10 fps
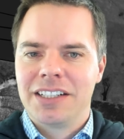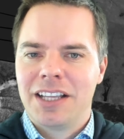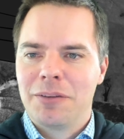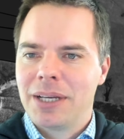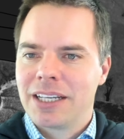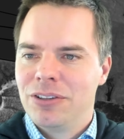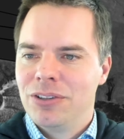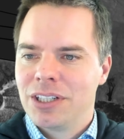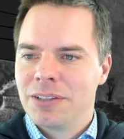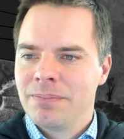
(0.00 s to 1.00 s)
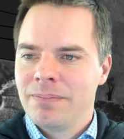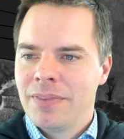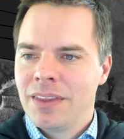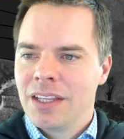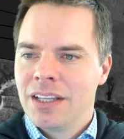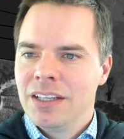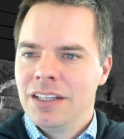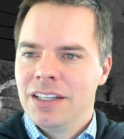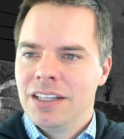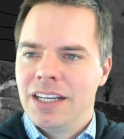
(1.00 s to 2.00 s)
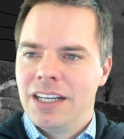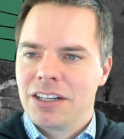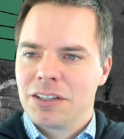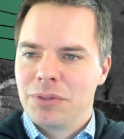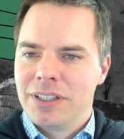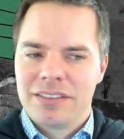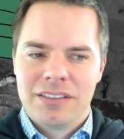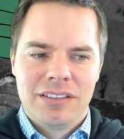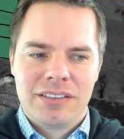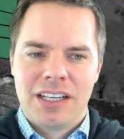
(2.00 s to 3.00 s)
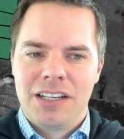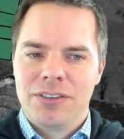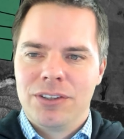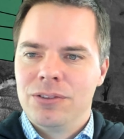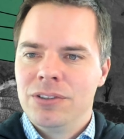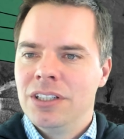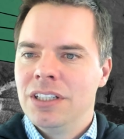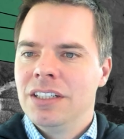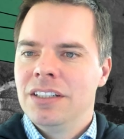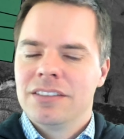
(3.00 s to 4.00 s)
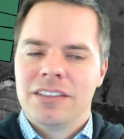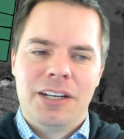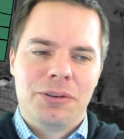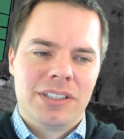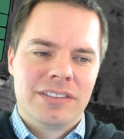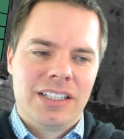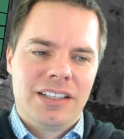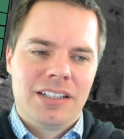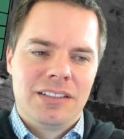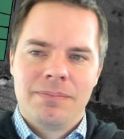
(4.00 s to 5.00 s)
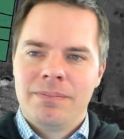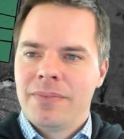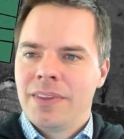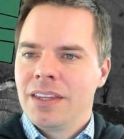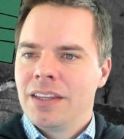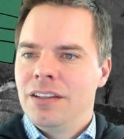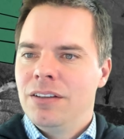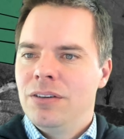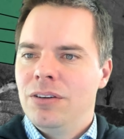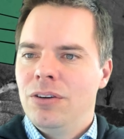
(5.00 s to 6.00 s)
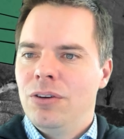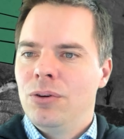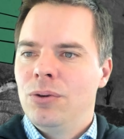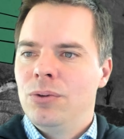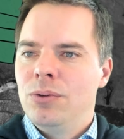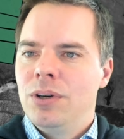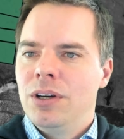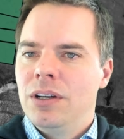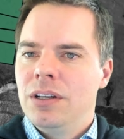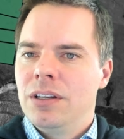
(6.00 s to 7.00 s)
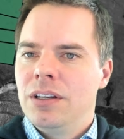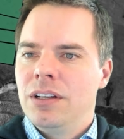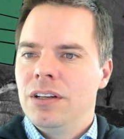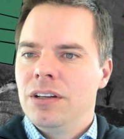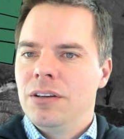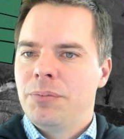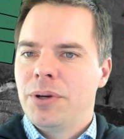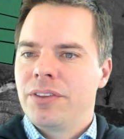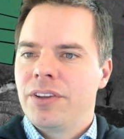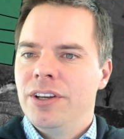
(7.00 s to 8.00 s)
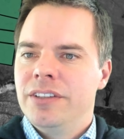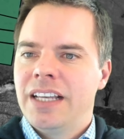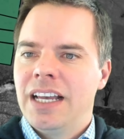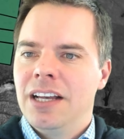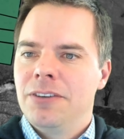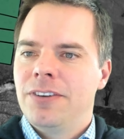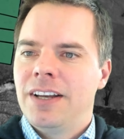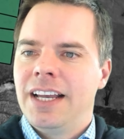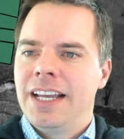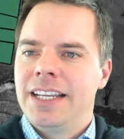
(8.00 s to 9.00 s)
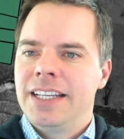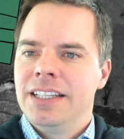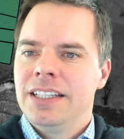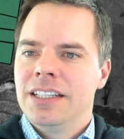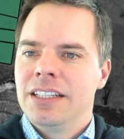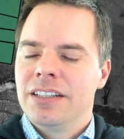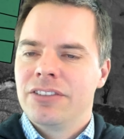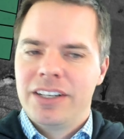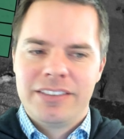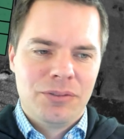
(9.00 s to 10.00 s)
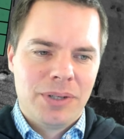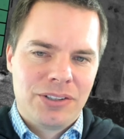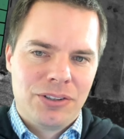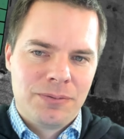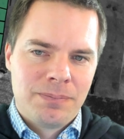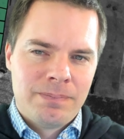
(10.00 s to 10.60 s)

in that back corner, and I can press save all. So now we can see that both herds have a grazing record.